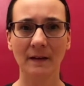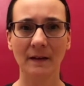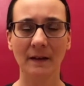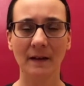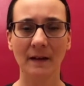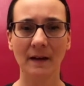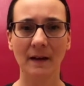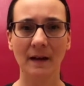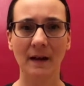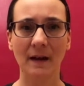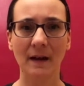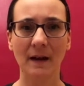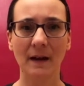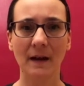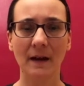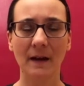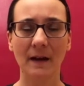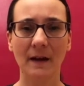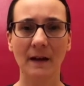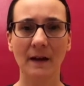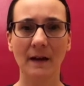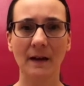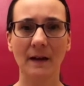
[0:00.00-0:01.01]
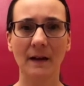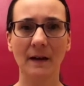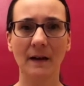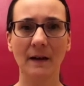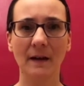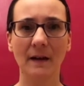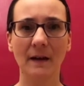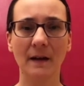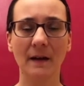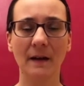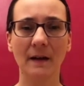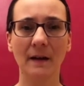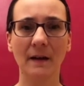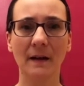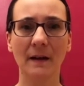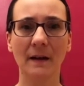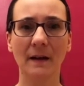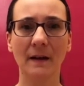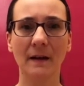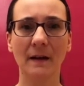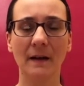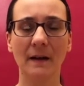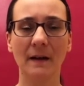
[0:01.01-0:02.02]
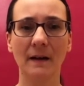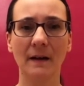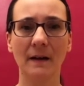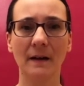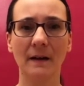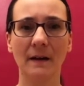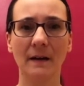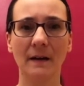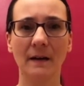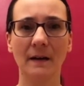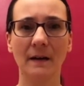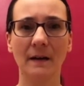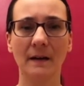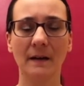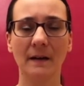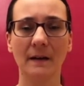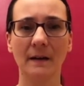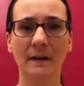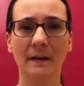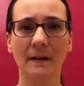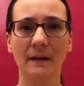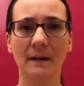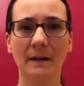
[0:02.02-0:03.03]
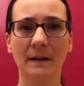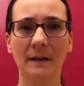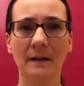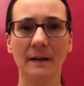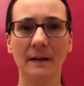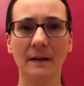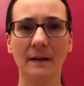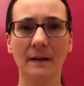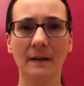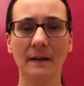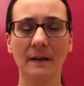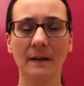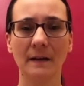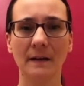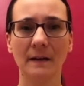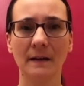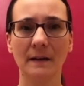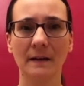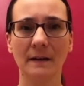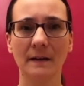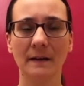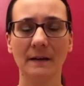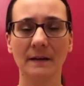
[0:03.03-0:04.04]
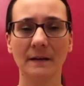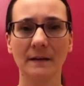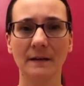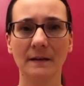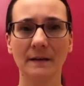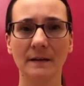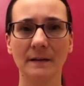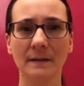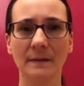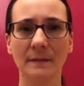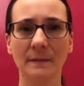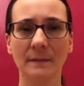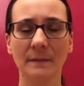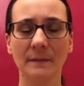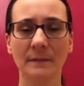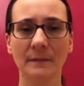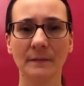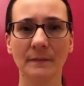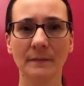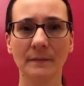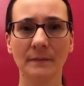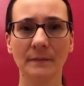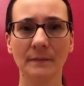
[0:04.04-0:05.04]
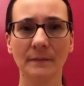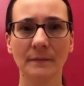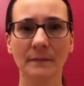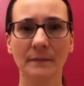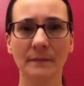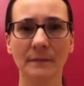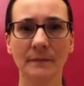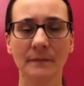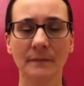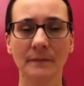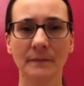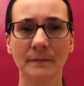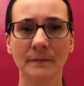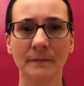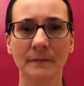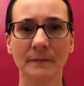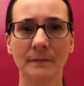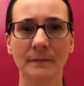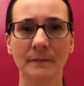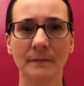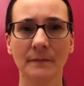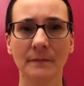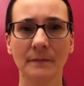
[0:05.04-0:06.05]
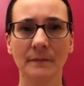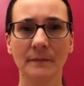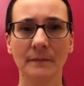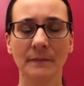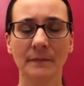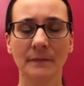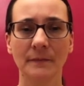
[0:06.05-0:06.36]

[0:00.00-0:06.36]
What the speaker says: (no one is talking)